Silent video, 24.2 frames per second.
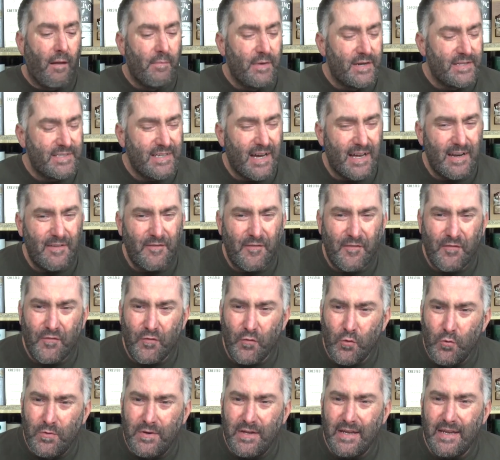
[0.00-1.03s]
but it's got a
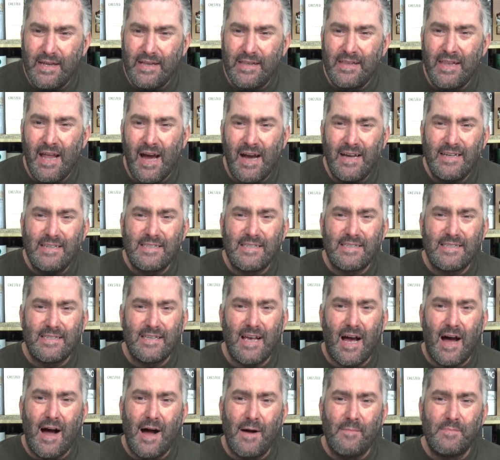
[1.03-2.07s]
fruity,
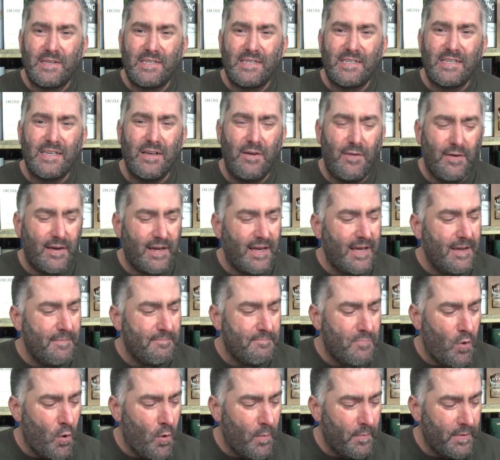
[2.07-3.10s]
nice, um, silky
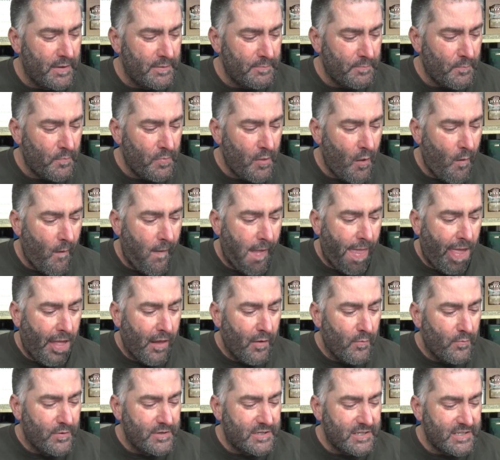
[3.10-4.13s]
moment
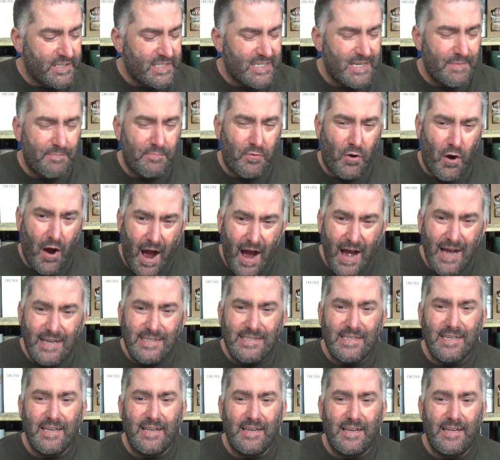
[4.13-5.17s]
which is
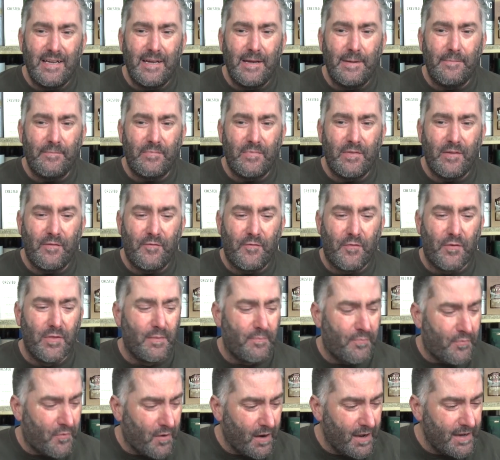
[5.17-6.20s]
surprisingly, for
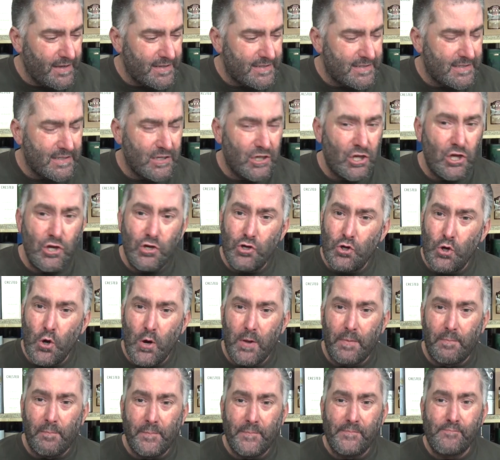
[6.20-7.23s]
the price,
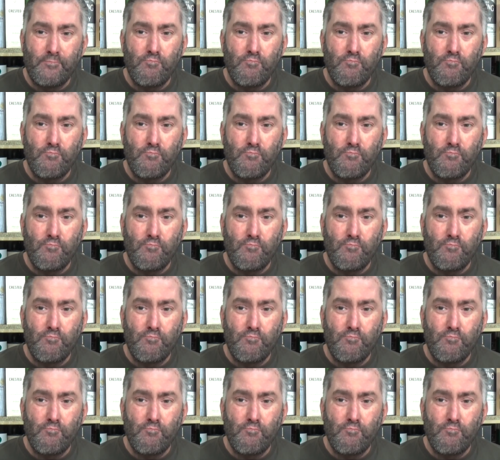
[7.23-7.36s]
good.